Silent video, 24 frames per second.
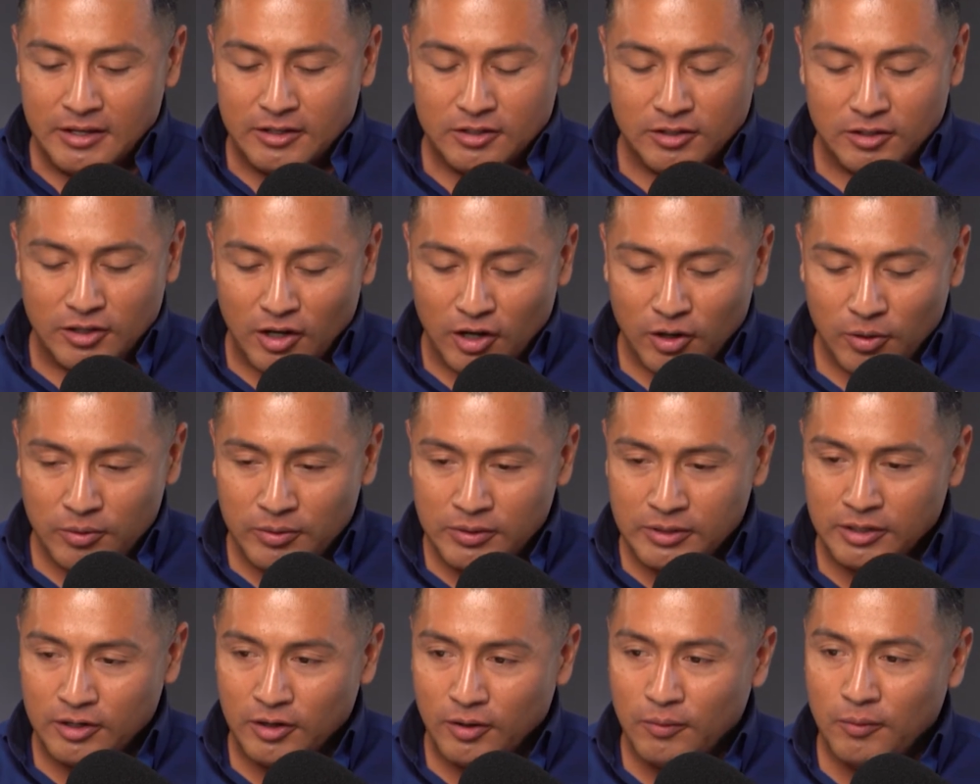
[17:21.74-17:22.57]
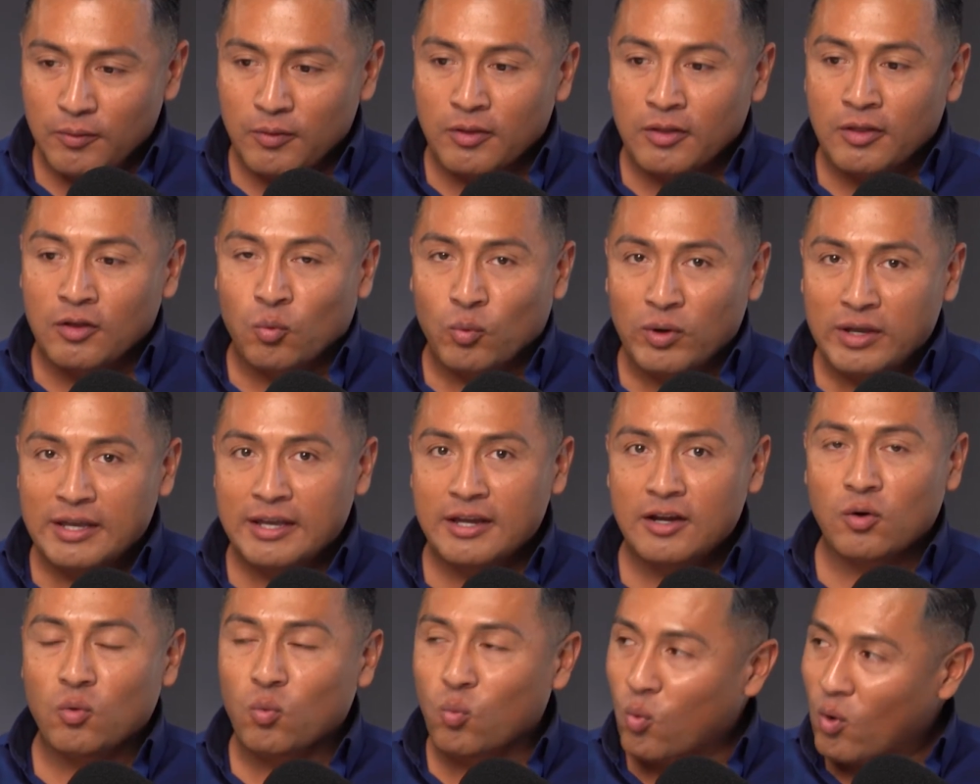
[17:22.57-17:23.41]
you know, you know, we
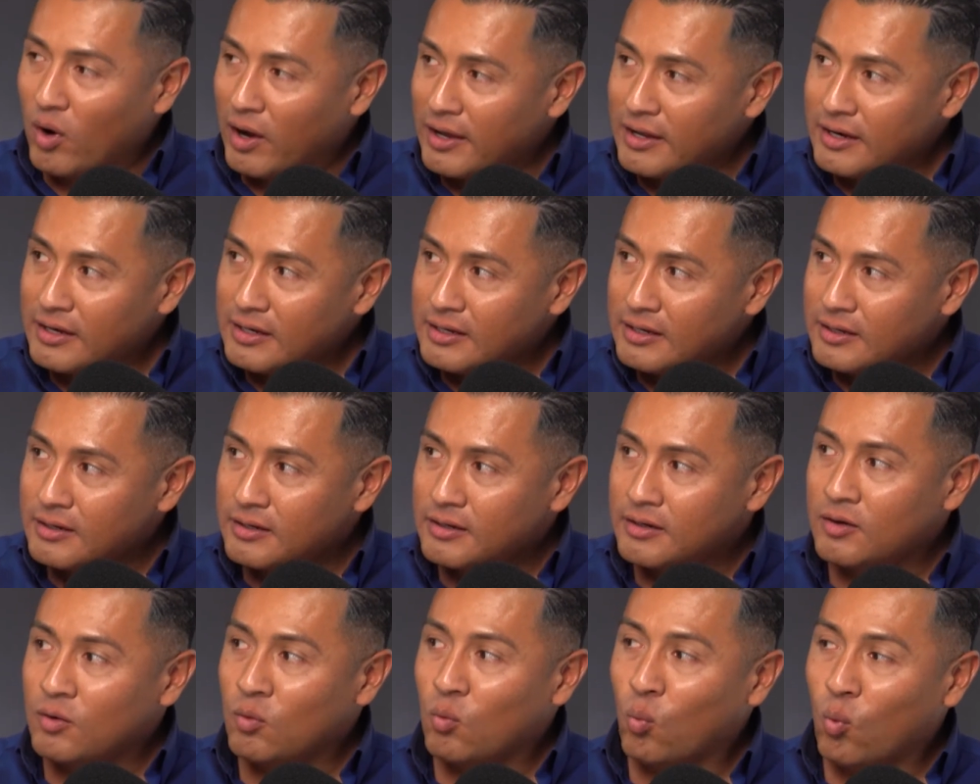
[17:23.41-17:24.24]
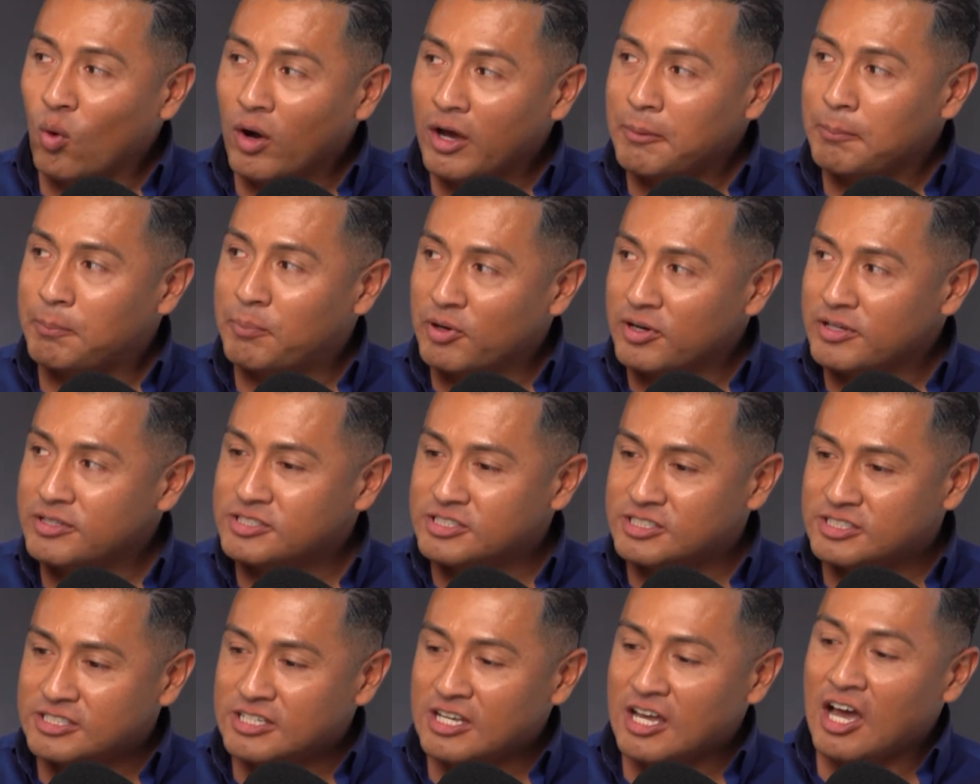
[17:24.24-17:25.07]
hear one one
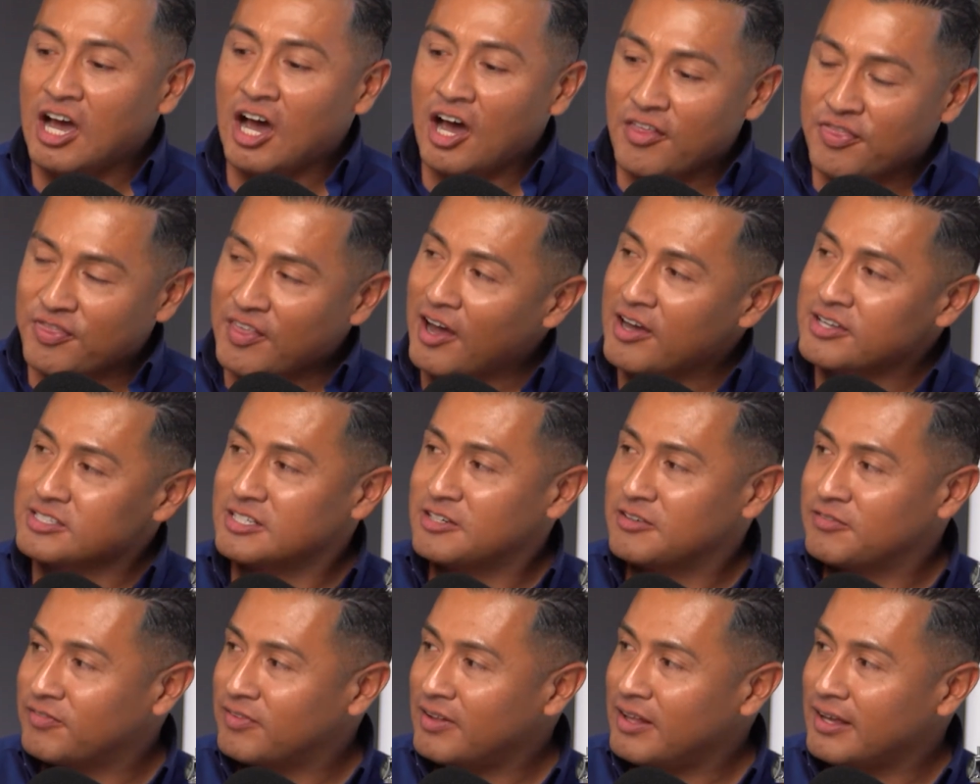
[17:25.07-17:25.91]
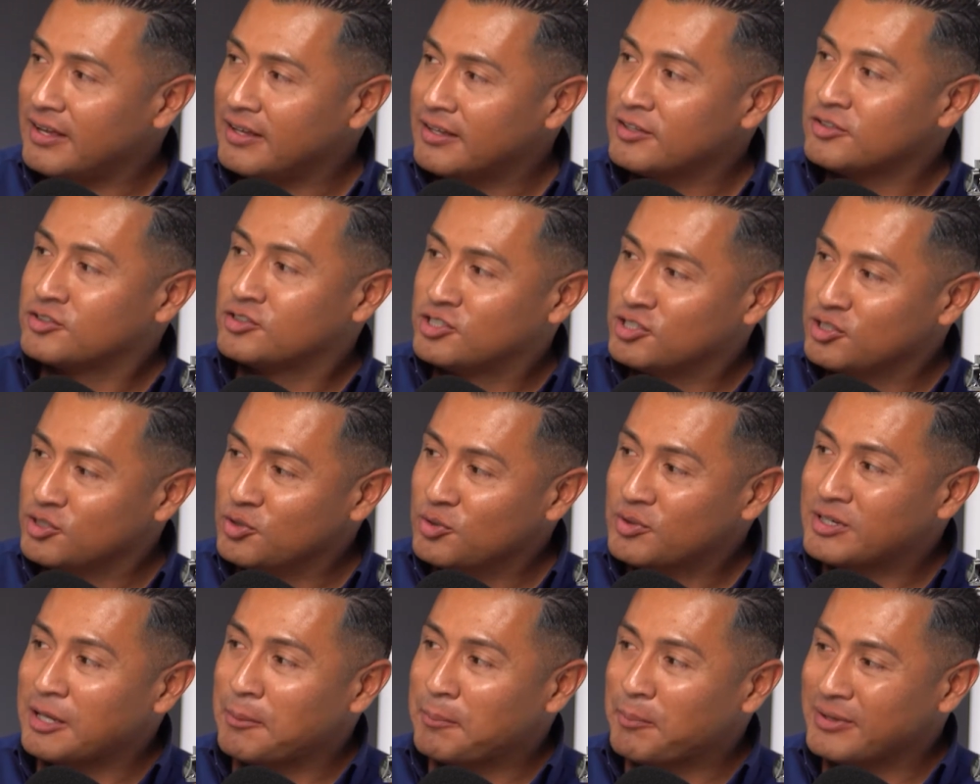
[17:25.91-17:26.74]
puts a thousand a flight.
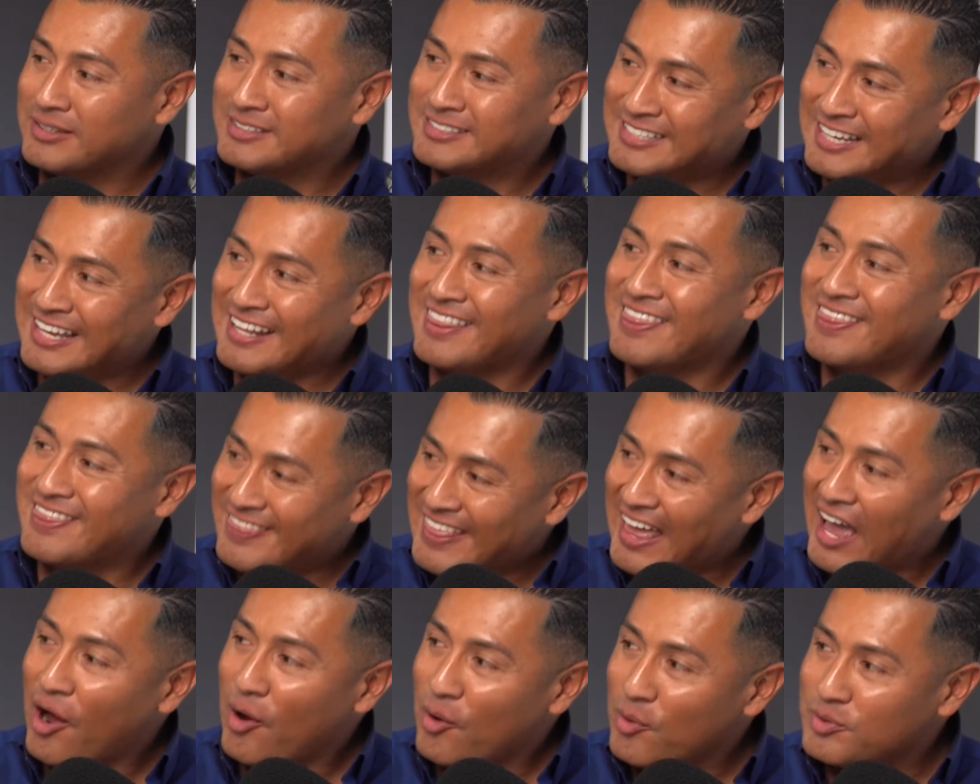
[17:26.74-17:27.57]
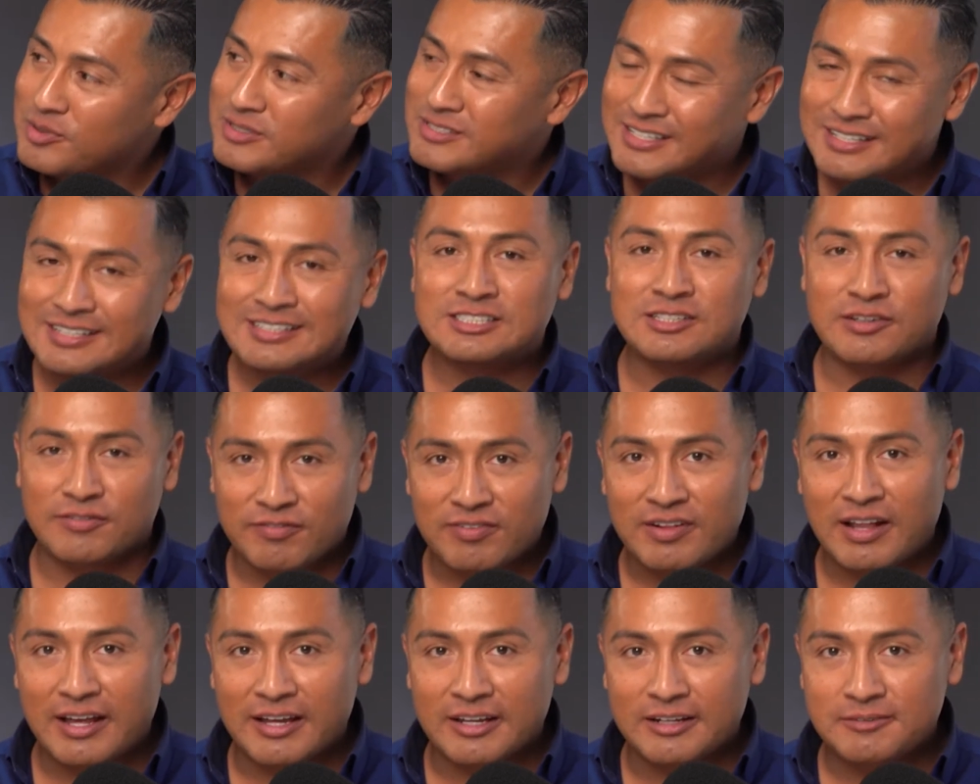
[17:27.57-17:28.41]
Two can put ten thousand to
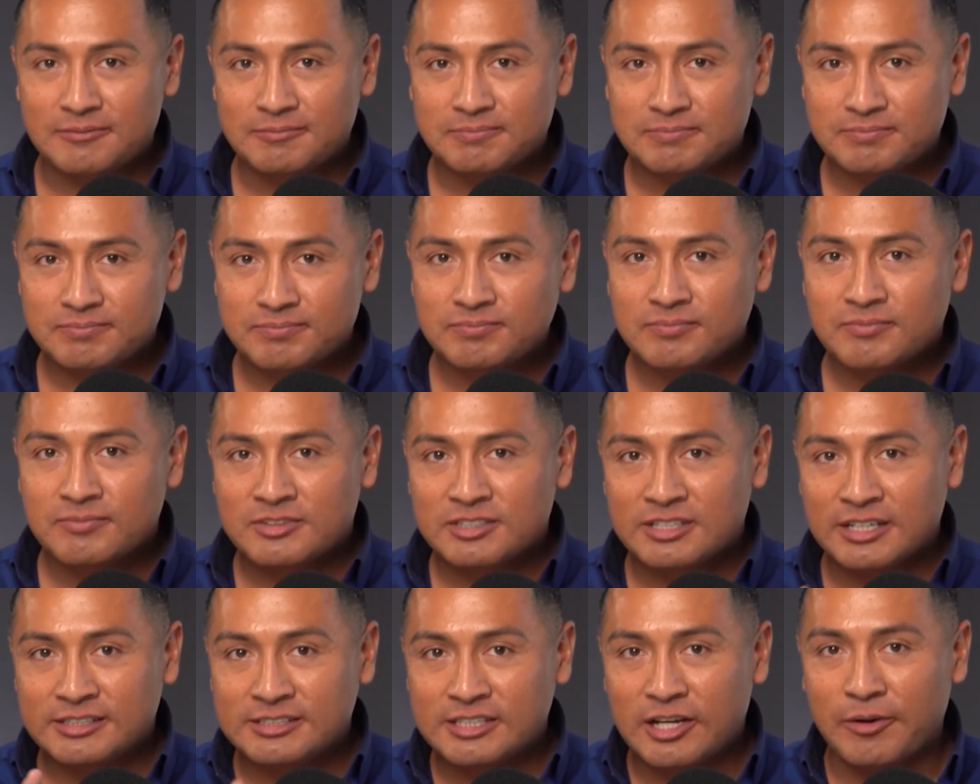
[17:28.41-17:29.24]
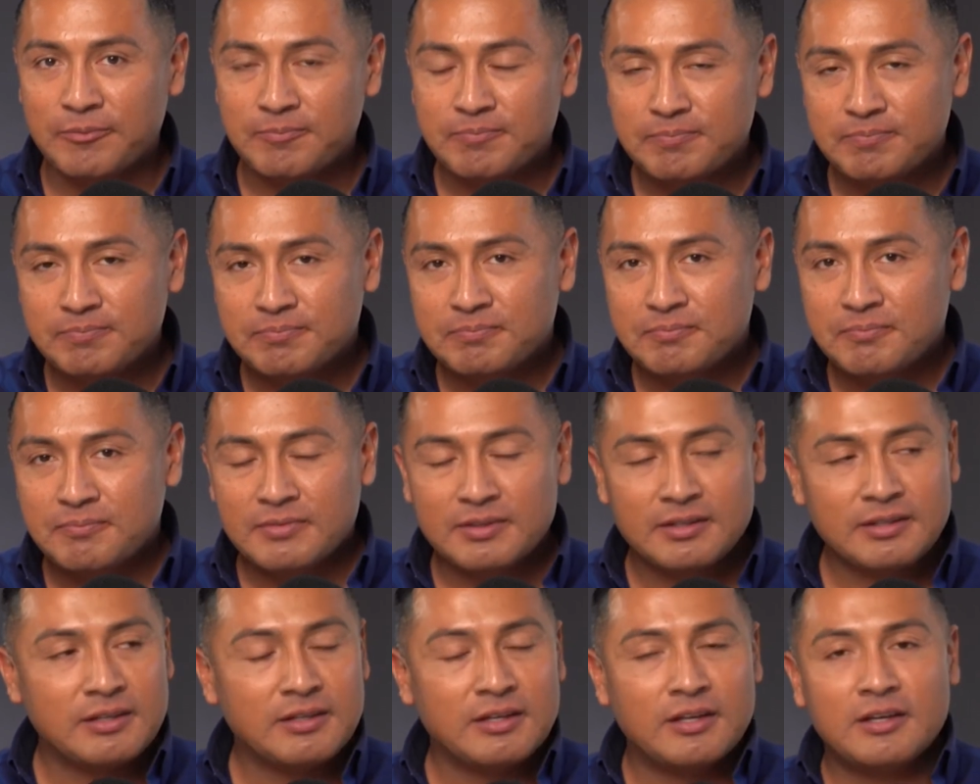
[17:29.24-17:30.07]
flight. That's good. Check out.
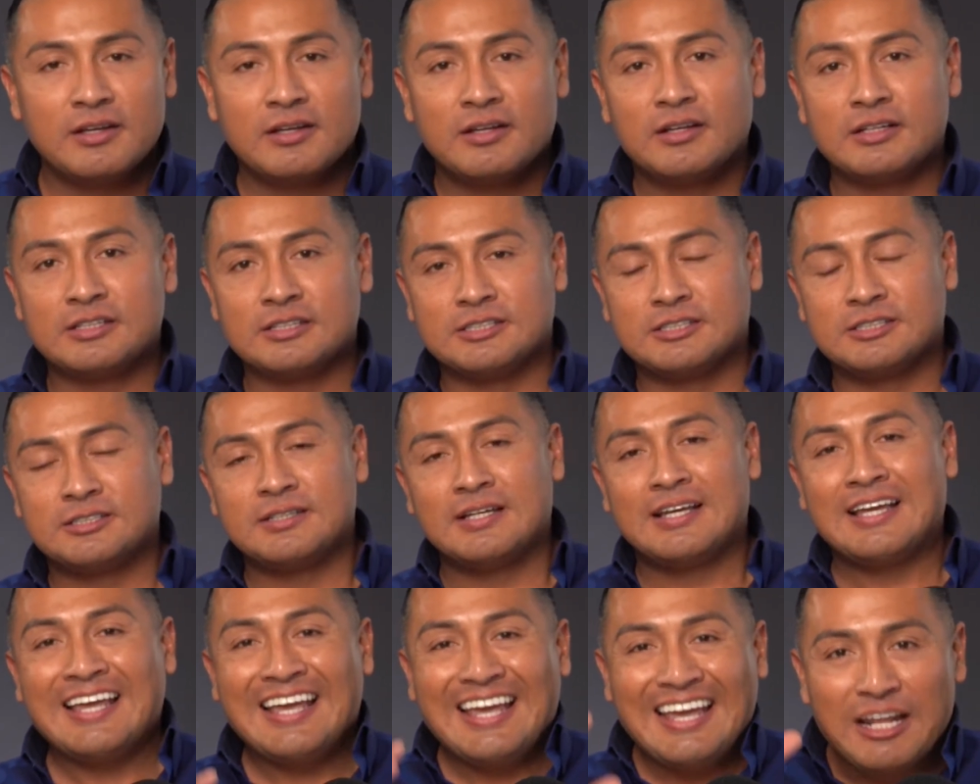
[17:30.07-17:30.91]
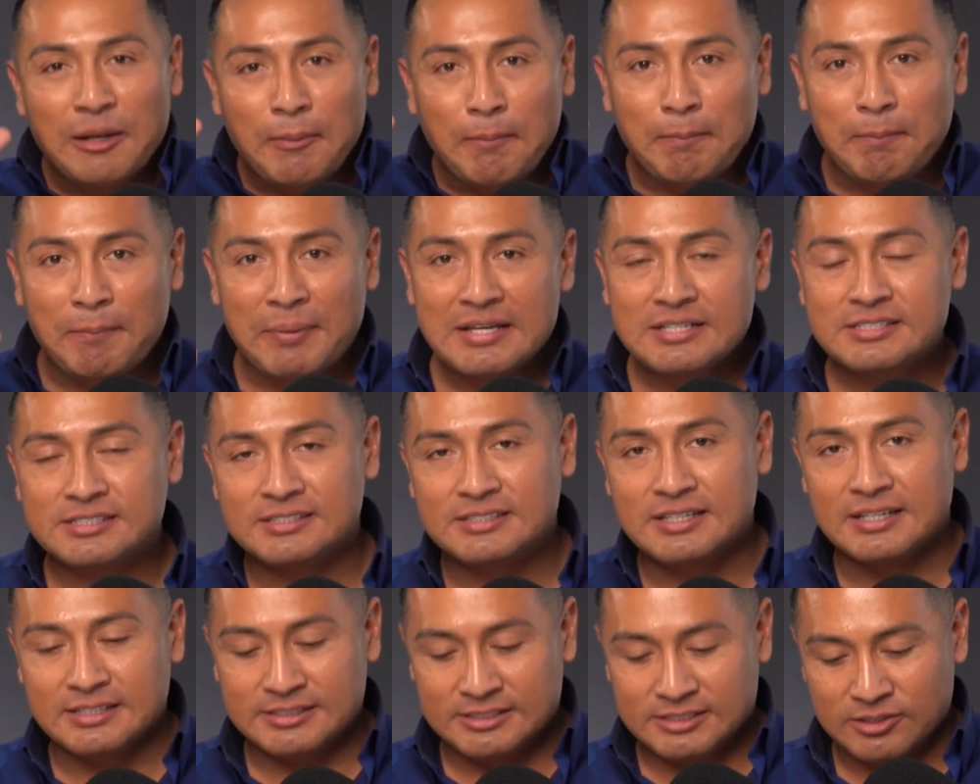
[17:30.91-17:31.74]
Look at this. In
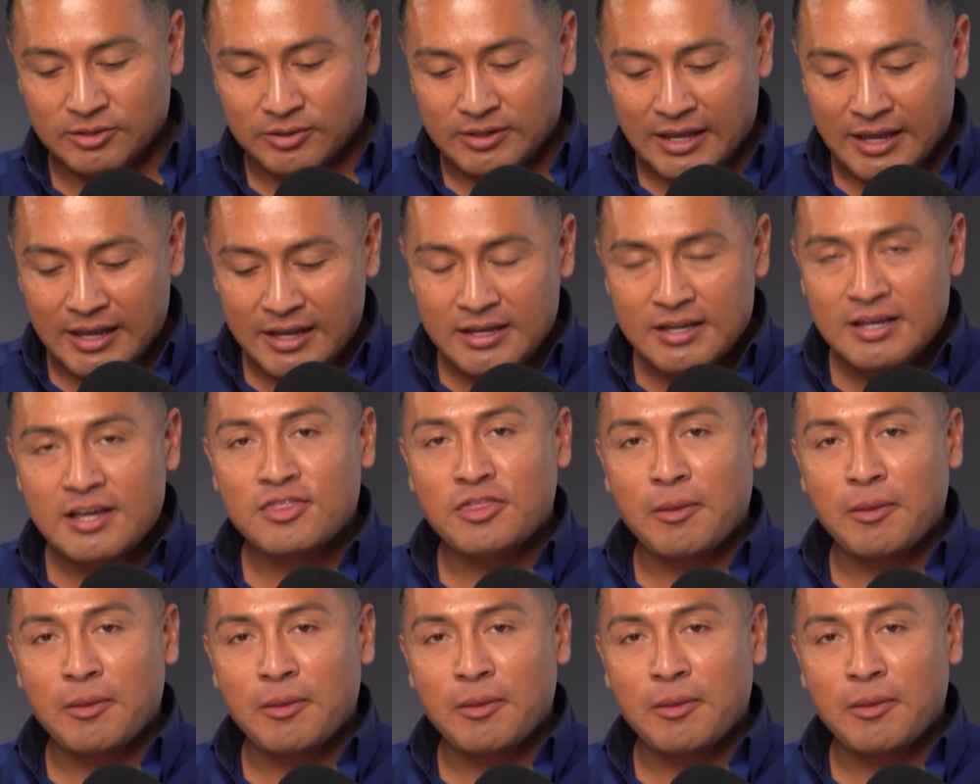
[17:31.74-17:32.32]
business, okay,